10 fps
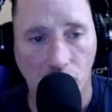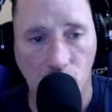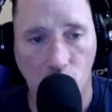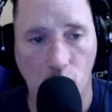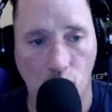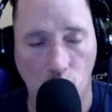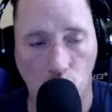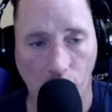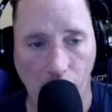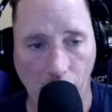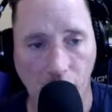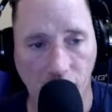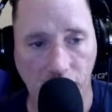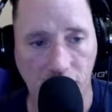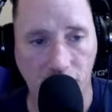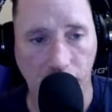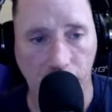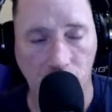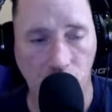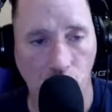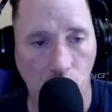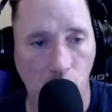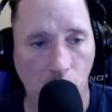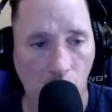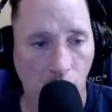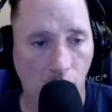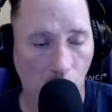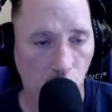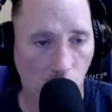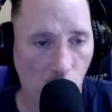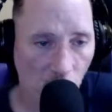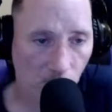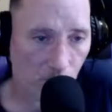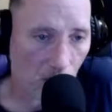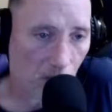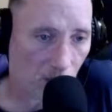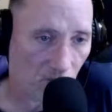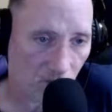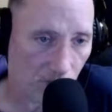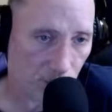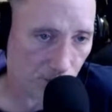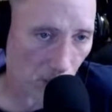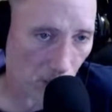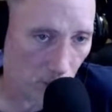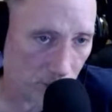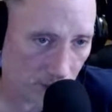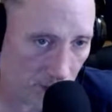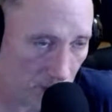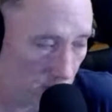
to repair these things, to remove Plocher from his post,